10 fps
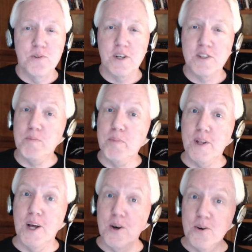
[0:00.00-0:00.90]

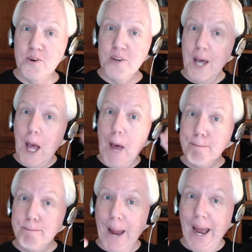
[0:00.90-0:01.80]
explode,
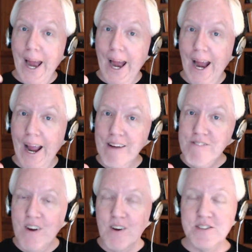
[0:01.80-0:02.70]
bing,
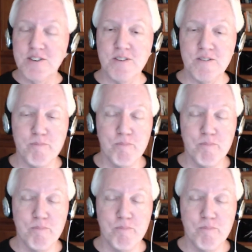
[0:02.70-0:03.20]
very soon.